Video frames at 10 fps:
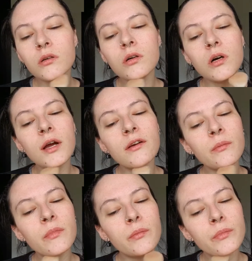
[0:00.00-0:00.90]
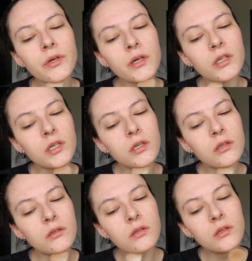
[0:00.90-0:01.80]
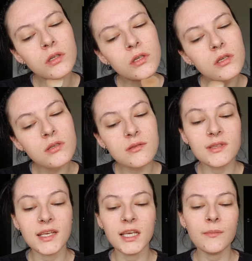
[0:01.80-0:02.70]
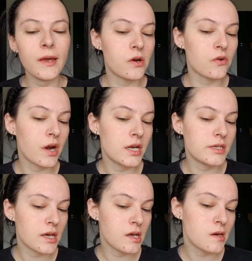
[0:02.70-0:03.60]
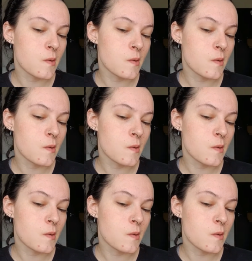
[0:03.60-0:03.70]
I remember seeing my granddad